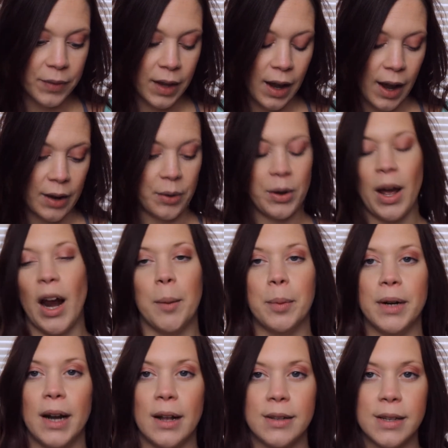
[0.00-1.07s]
I don't know how to
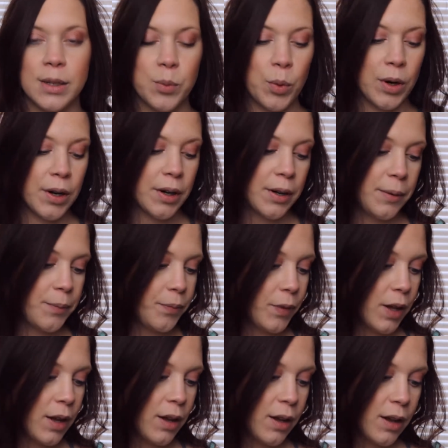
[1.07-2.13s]
pronounce this word.
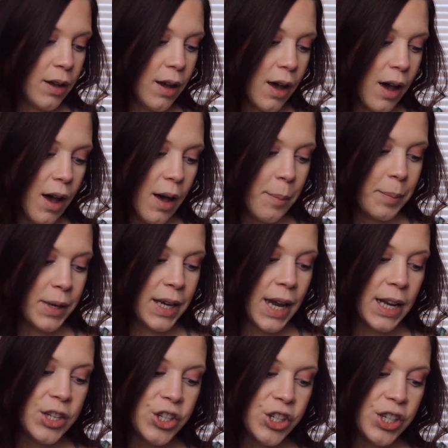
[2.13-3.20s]
Uh,
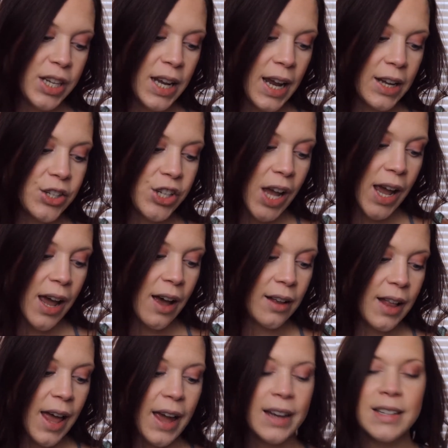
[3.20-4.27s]
P H T H A
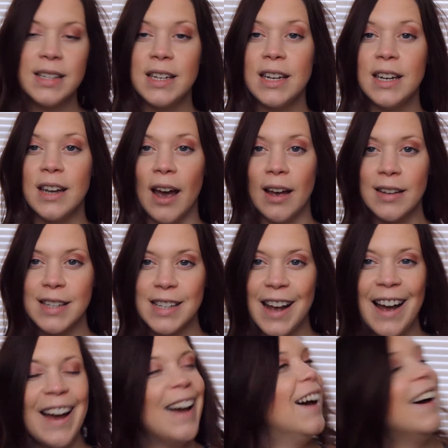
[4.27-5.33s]
L A T E S.
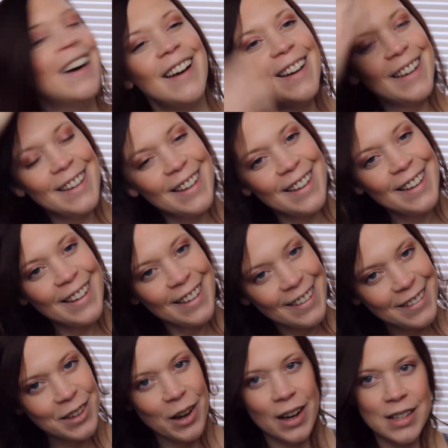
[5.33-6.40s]

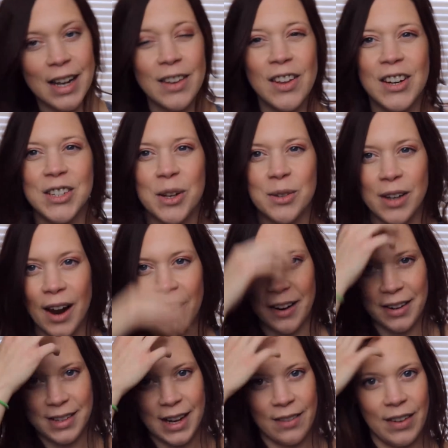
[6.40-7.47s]
Guys, I look so tired
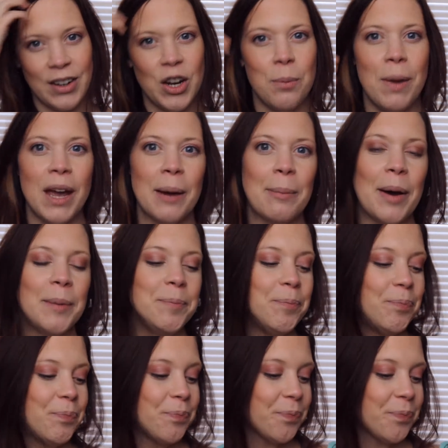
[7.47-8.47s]
because I have like no makeup on.